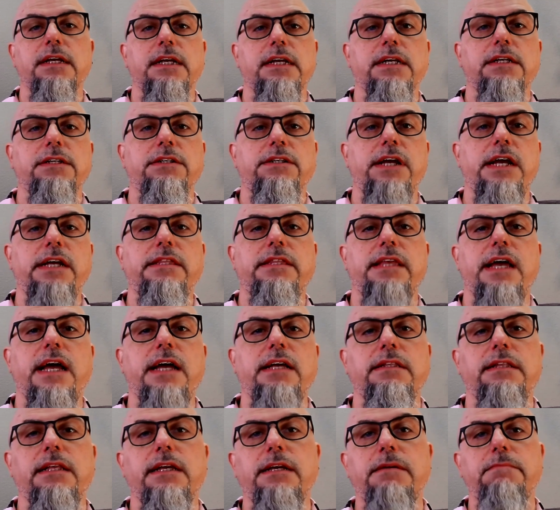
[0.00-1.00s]
Check
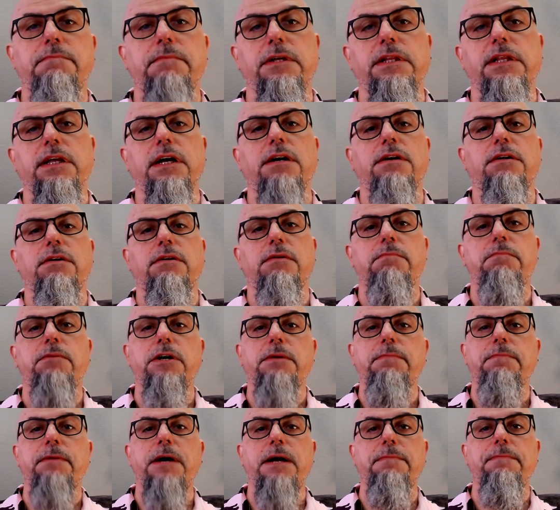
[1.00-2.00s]
that link below.
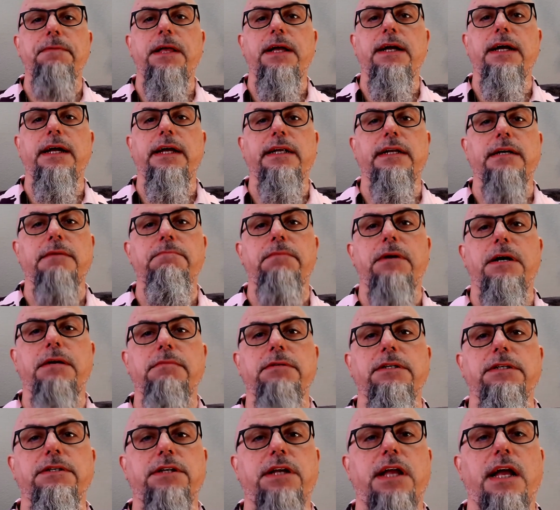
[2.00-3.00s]
Book Pipeline
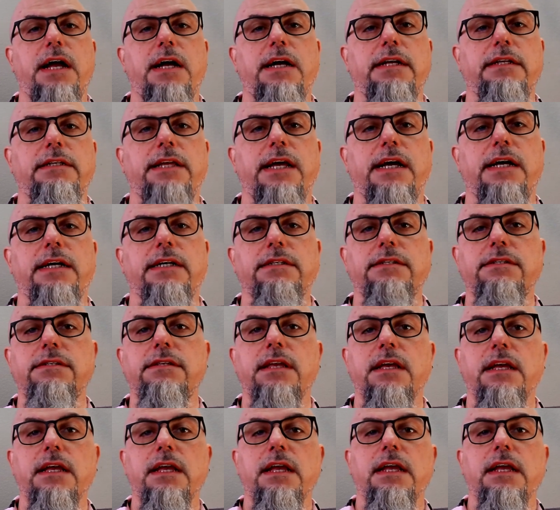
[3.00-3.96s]
Unpublished Contest.